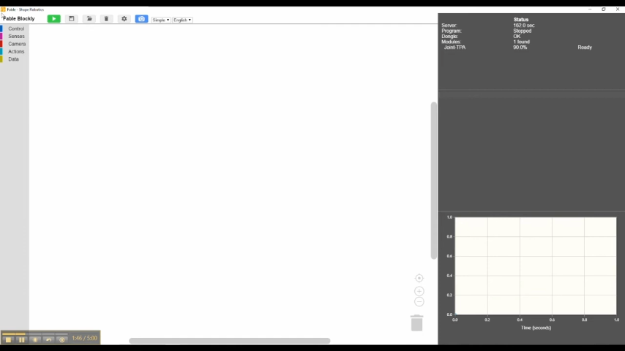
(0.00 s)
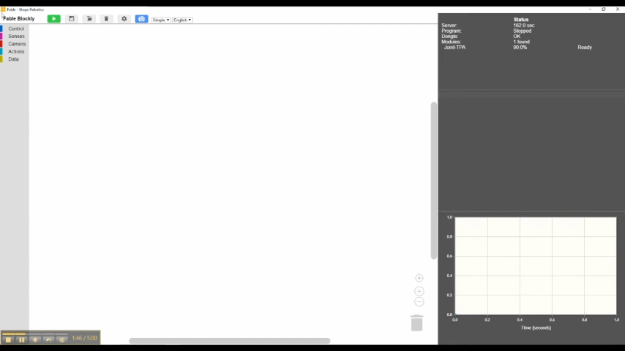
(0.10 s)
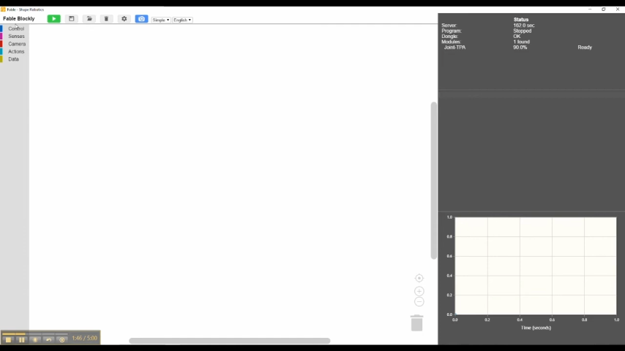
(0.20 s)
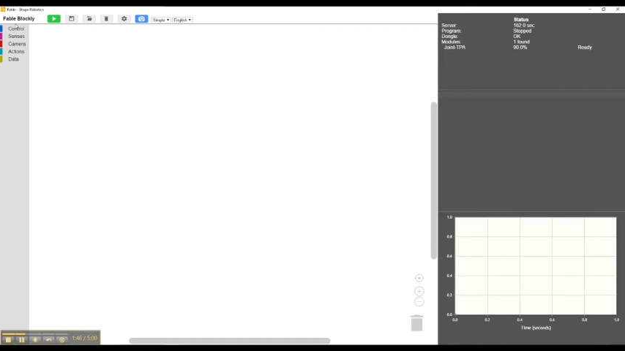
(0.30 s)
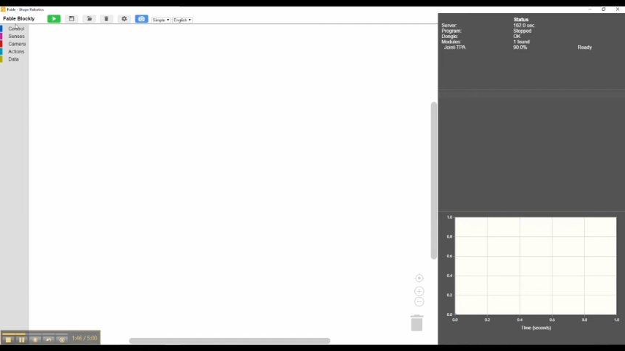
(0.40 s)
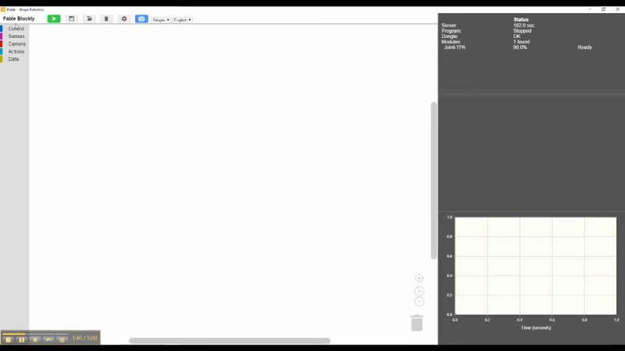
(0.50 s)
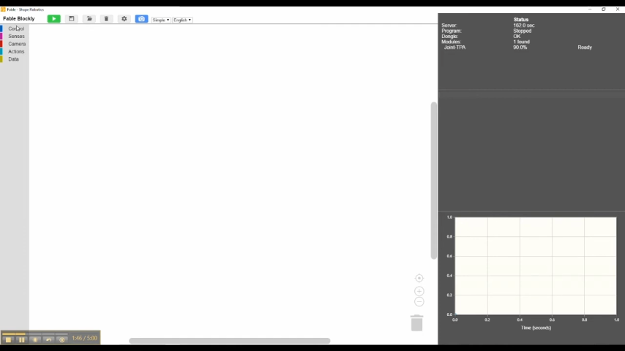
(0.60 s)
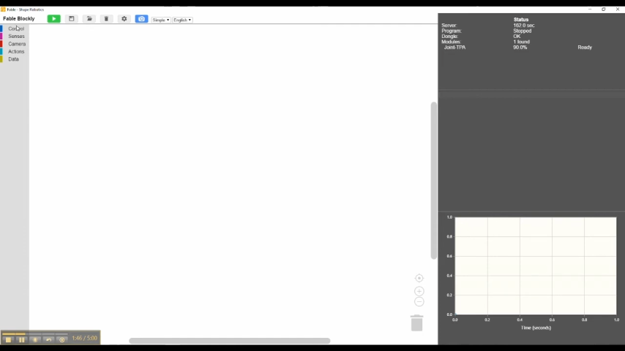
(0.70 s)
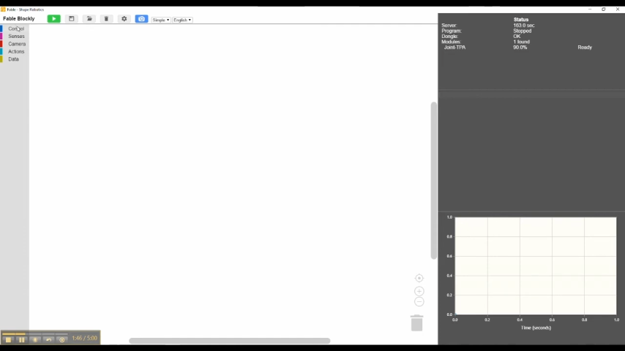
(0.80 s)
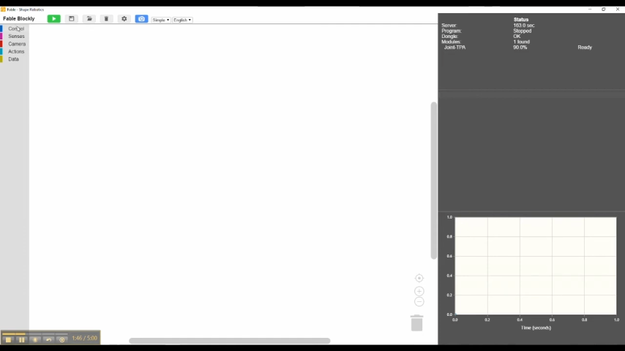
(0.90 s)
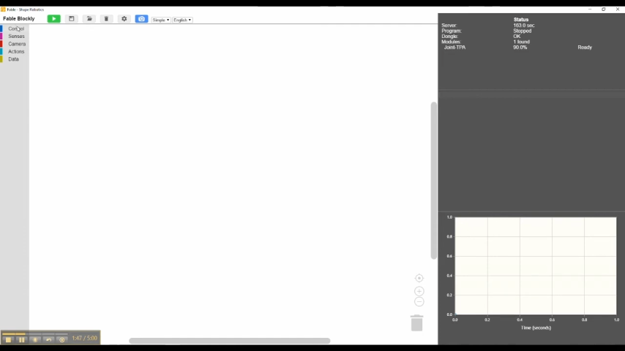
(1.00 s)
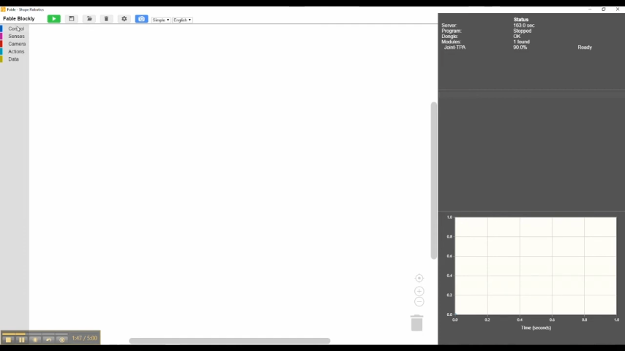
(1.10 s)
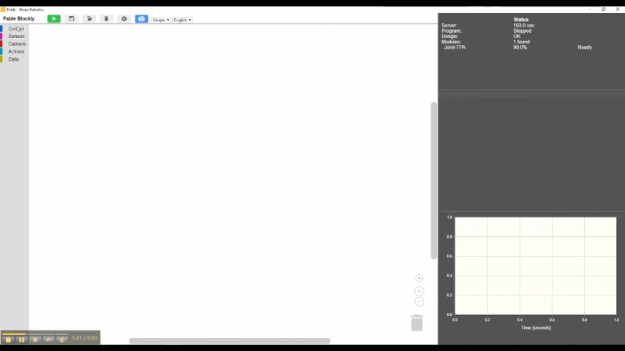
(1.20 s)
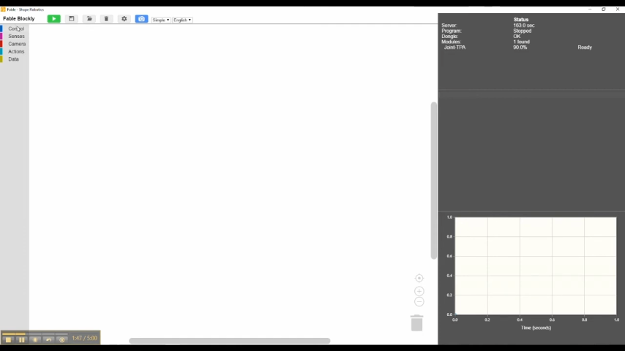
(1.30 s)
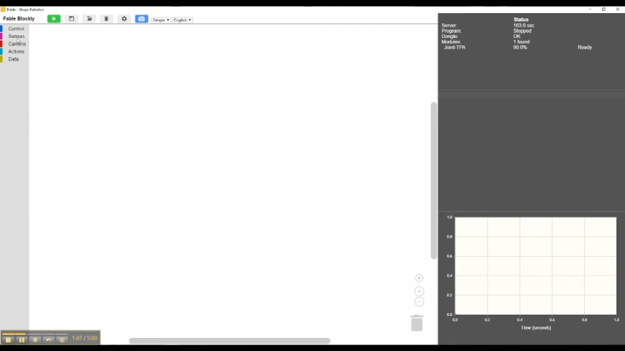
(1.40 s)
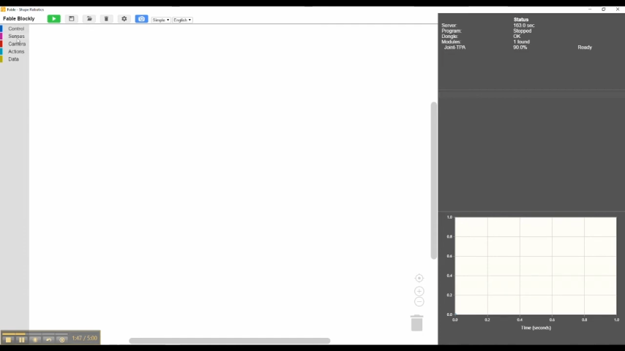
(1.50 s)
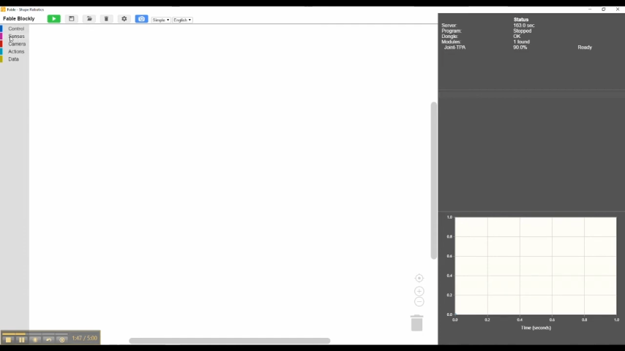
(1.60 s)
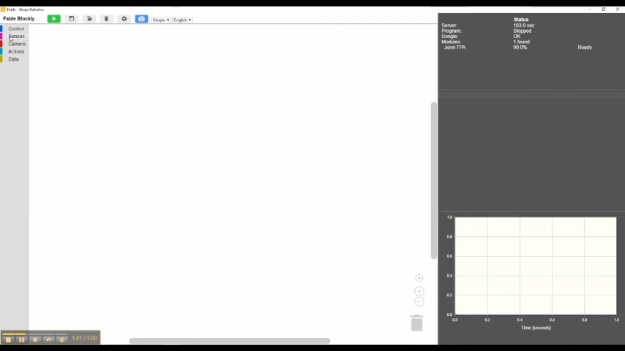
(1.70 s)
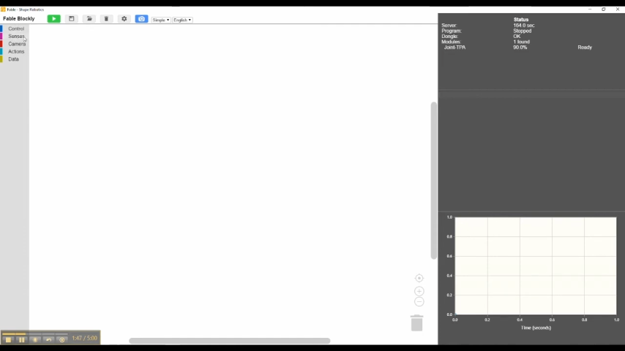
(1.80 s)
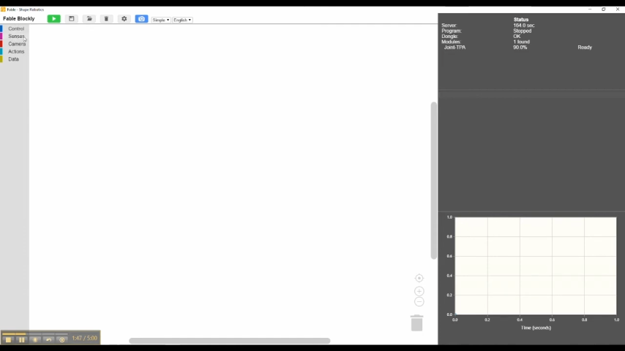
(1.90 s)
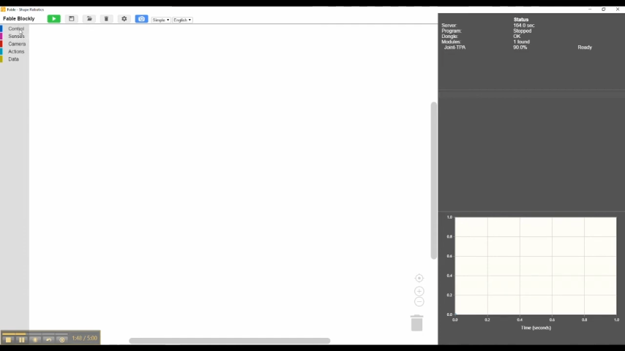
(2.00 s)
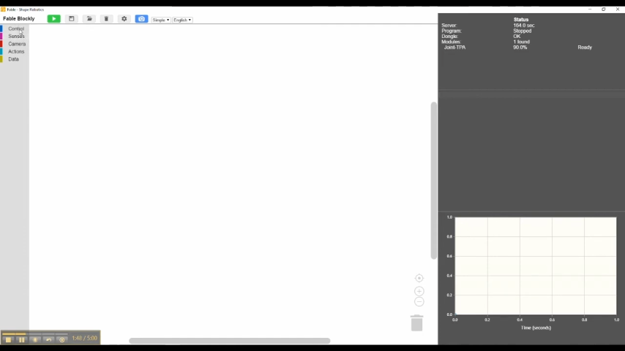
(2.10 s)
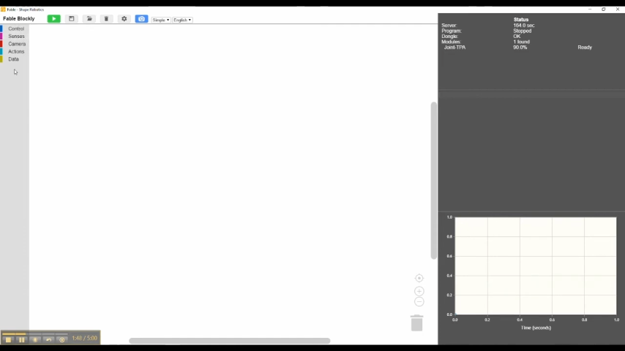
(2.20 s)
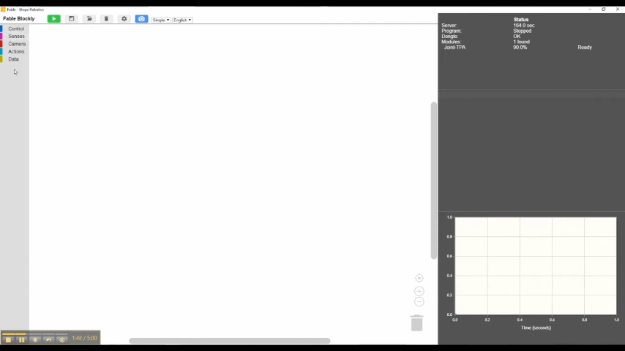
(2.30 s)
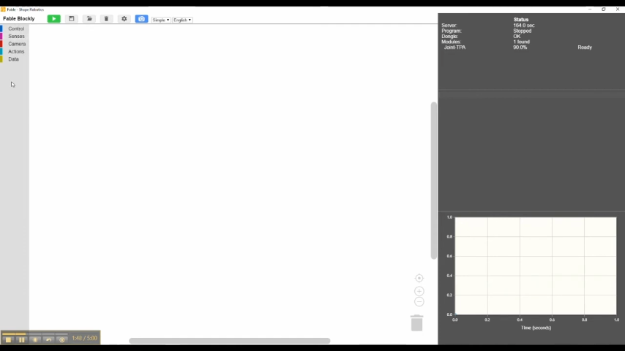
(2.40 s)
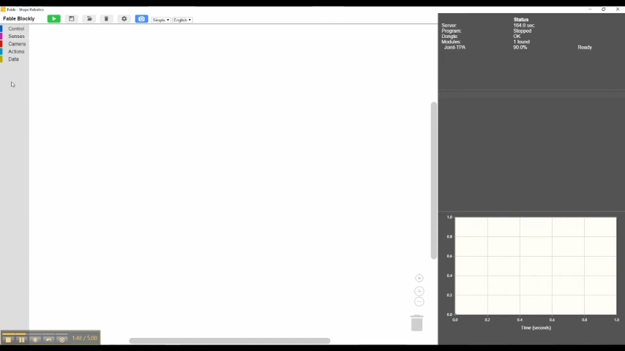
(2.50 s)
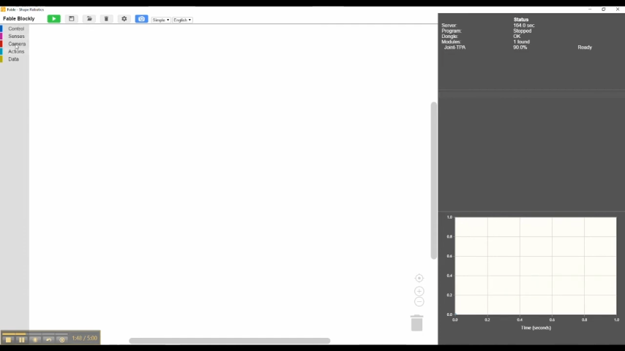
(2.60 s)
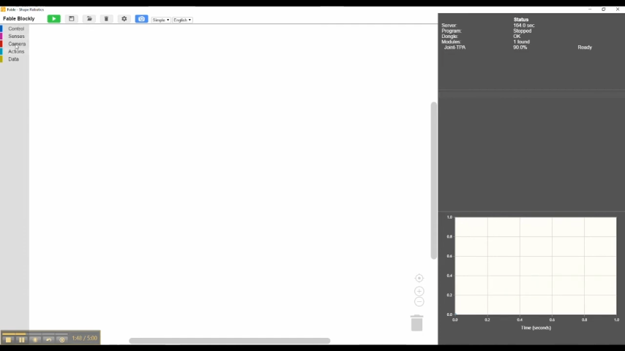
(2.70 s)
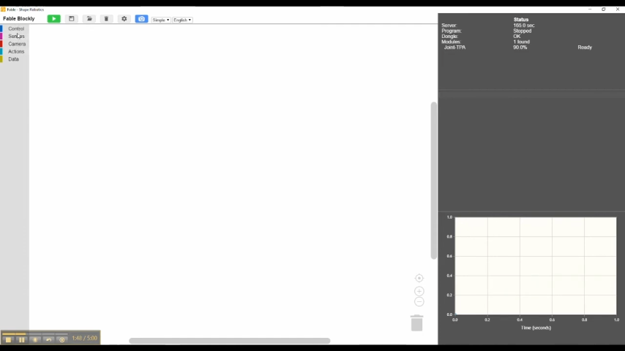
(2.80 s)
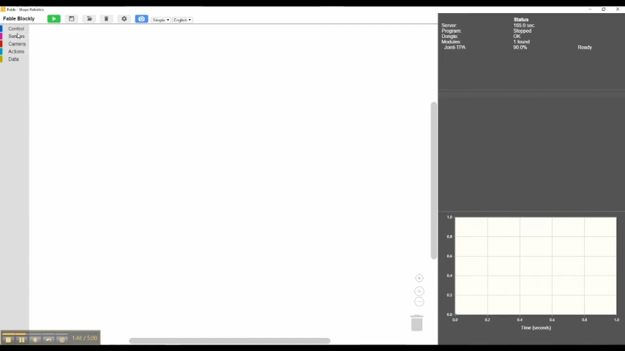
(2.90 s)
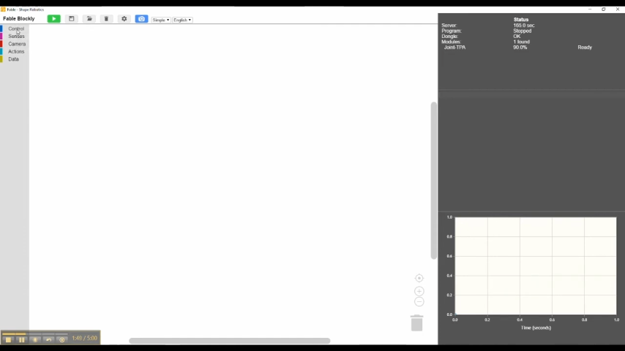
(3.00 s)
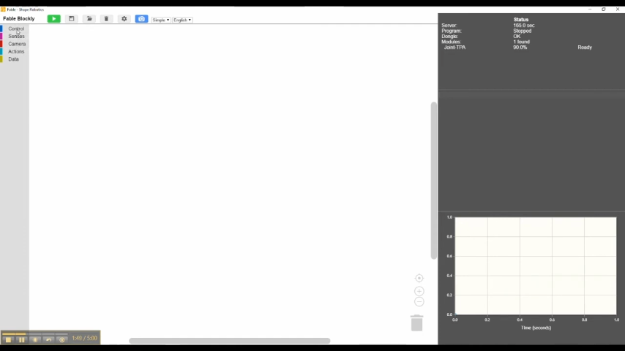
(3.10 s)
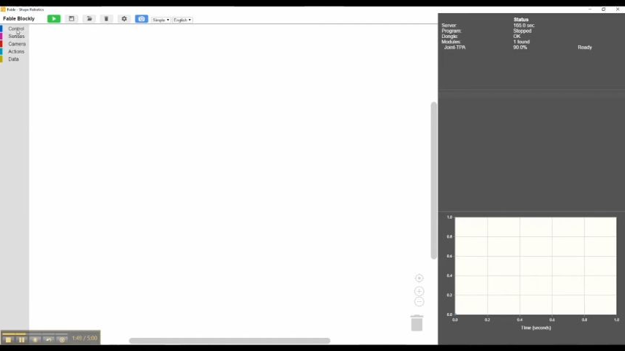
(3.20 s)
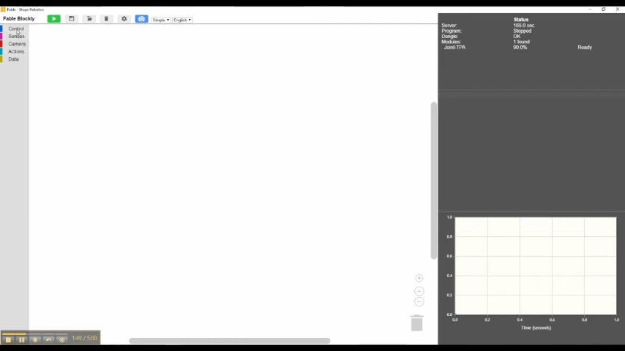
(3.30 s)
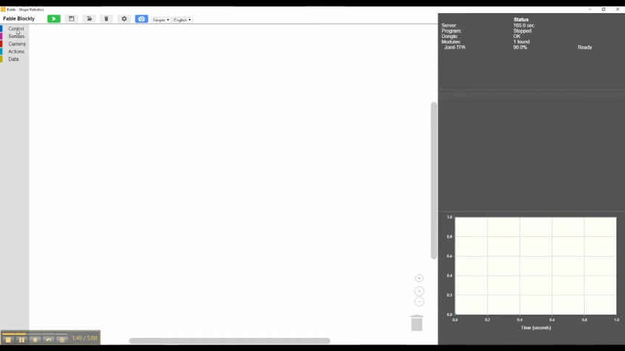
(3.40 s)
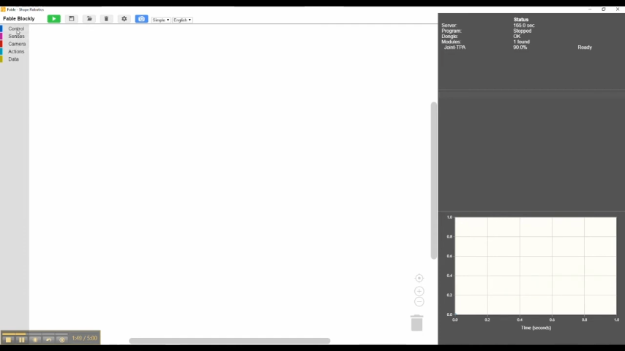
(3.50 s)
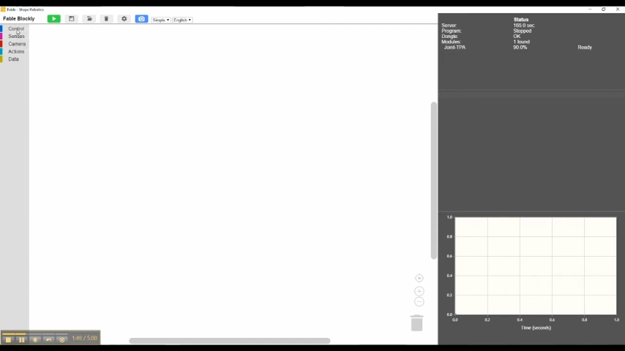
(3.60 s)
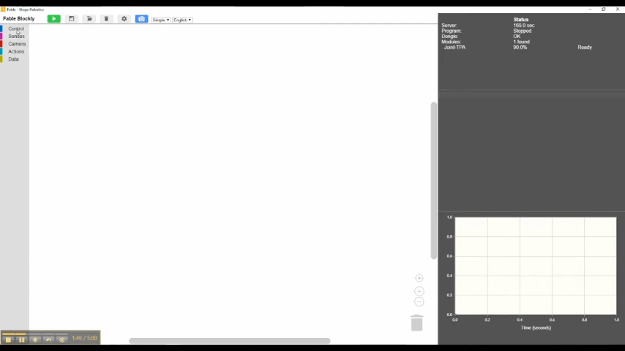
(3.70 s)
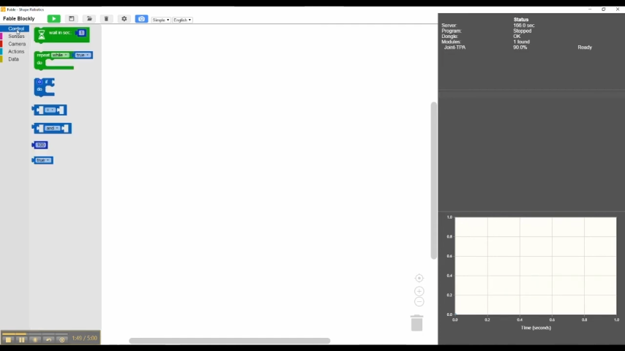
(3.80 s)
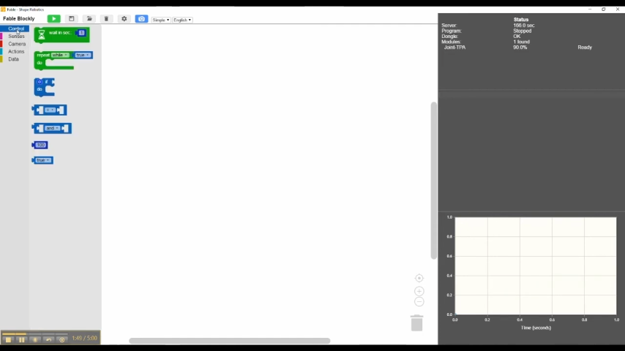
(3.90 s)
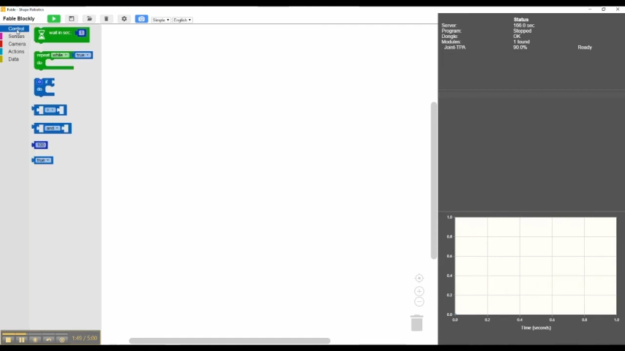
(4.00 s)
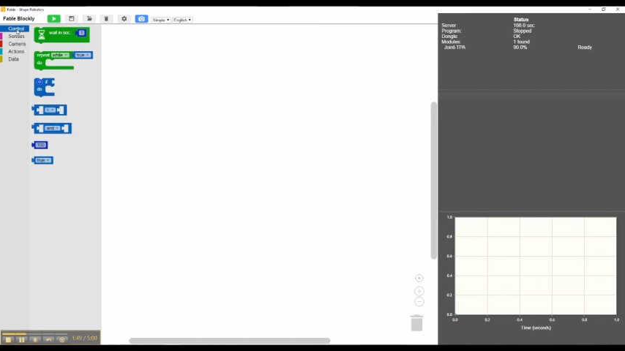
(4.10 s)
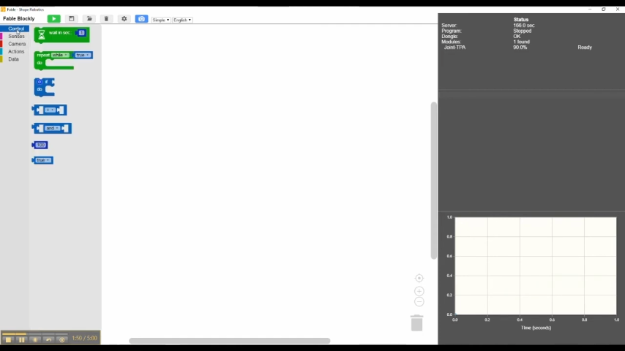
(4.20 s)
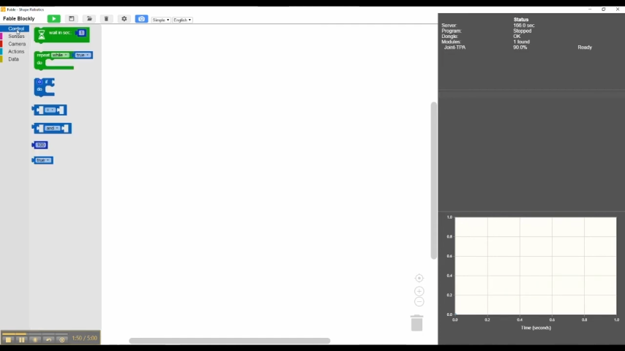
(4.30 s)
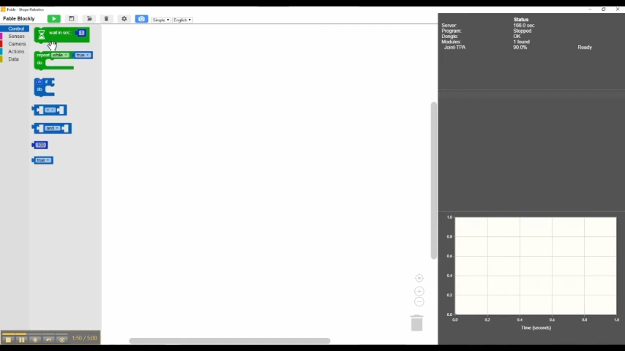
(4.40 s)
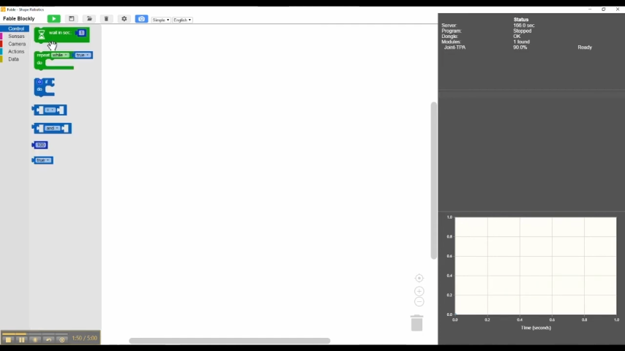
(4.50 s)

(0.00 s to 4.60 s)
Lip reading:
(no speaker visible)